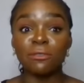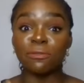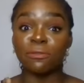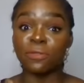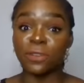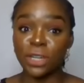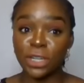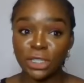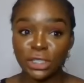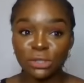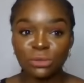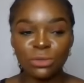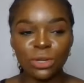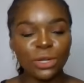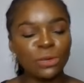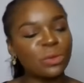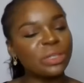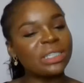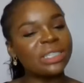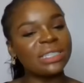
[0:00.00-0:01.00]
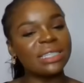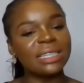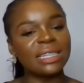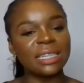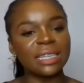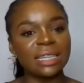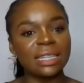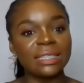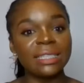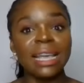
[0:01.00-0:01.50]
the first round, which is the
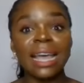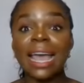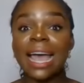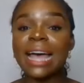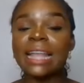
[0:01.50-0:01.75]
heats,